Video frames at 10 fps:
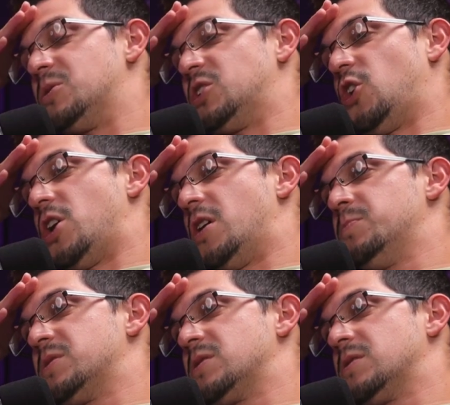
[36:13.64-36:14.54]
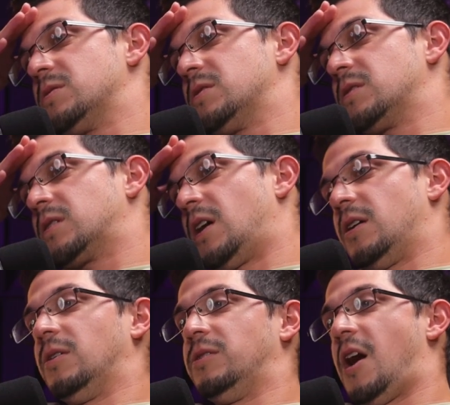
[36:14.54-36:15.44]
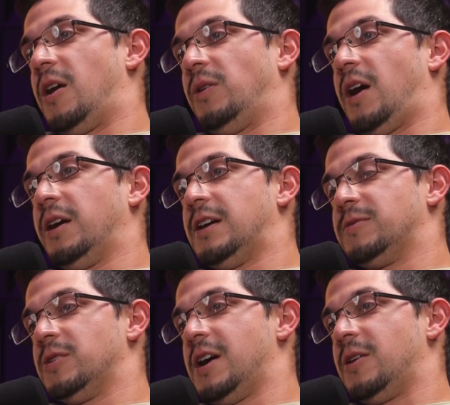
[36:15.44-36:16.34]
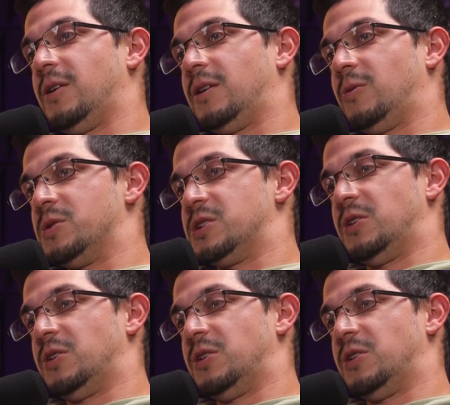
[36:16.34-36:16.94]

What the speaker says: Was it your hips kind of not aligned after that, or was